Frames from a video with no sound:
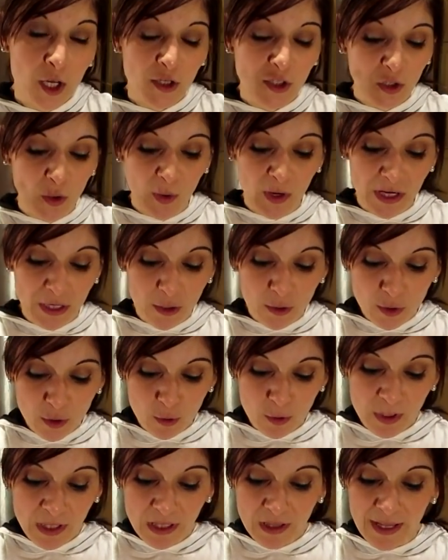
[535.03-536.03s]
So I
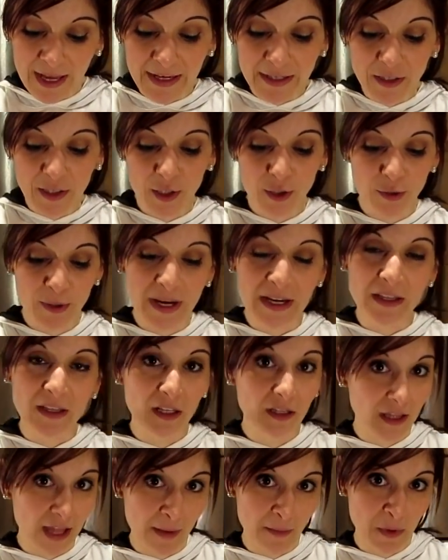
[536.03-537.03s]
usually like to drink
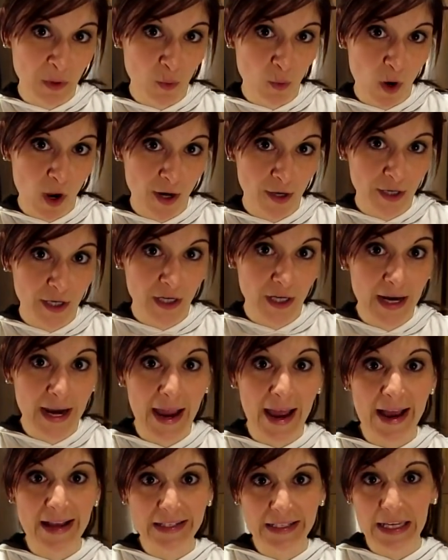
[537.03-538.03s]
the lemon water
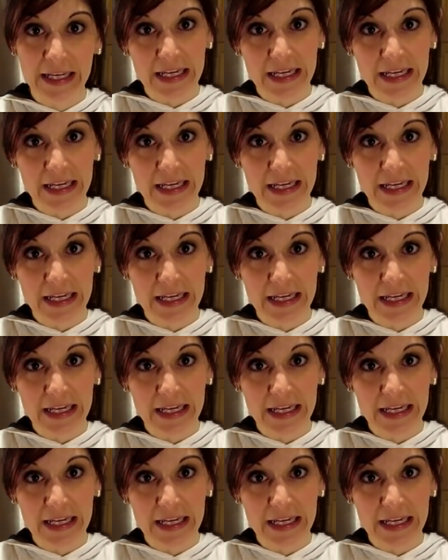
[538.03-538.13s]
as